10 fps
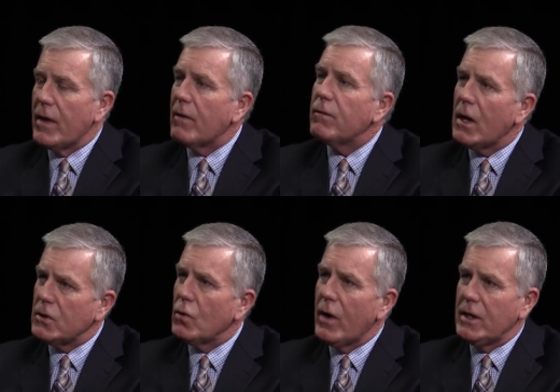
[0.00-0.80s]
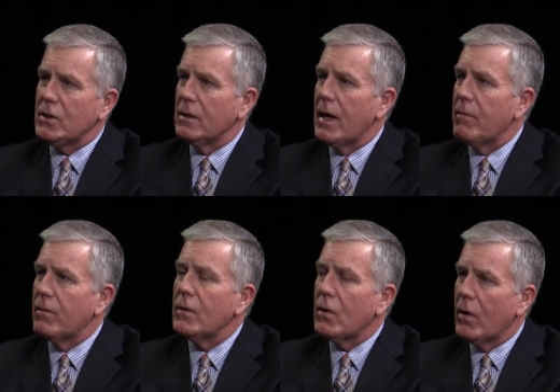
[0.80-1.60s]
that fluctuation. That
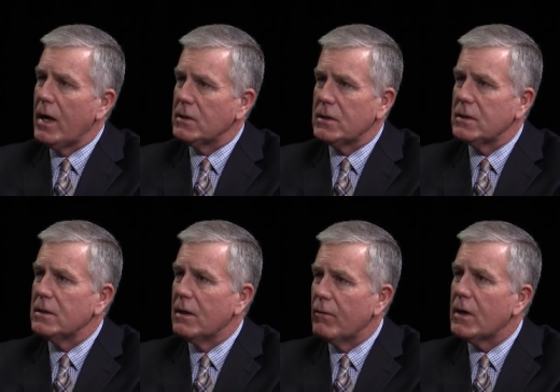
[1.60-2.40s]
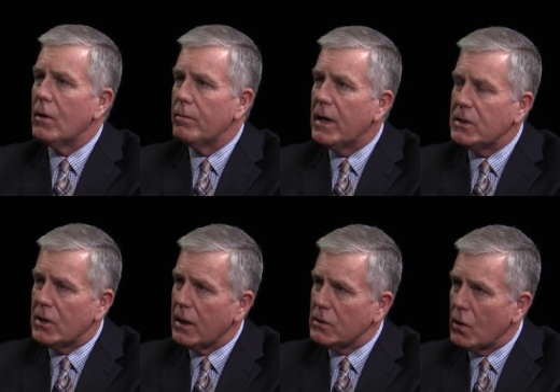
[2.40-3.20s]
creates difficult
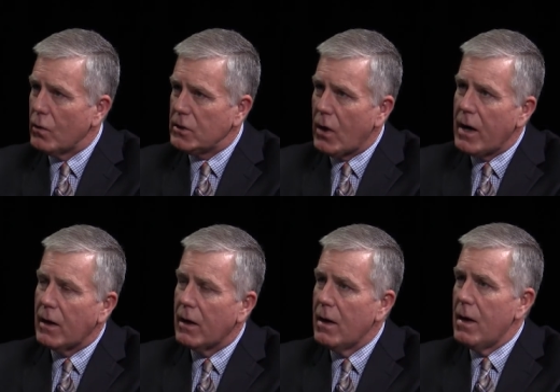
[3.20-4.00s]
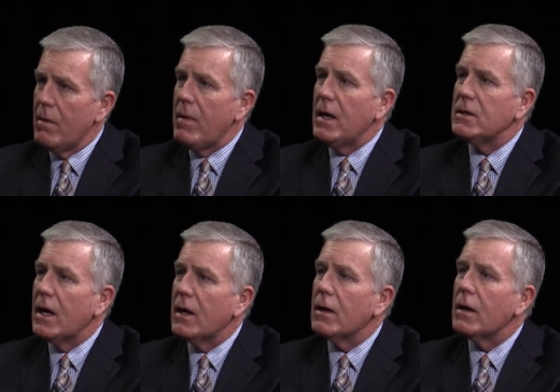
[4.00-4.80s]
budgeting. So we try to
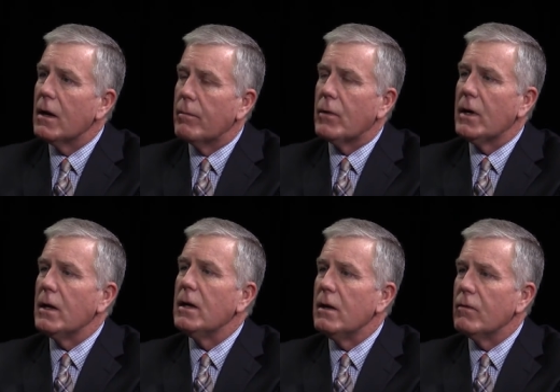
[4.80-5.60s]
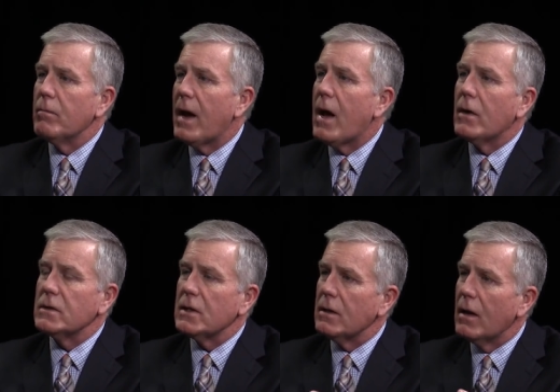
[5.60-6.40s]
maintain a, a pretty even
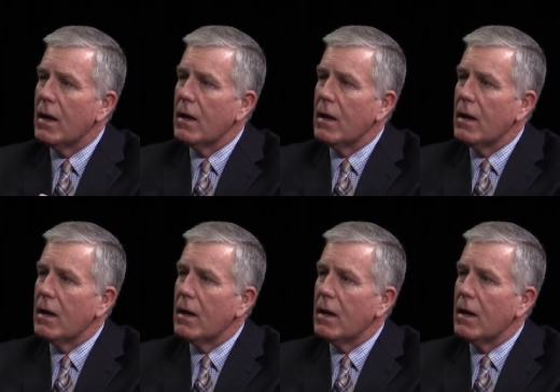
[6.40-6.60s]
balance. And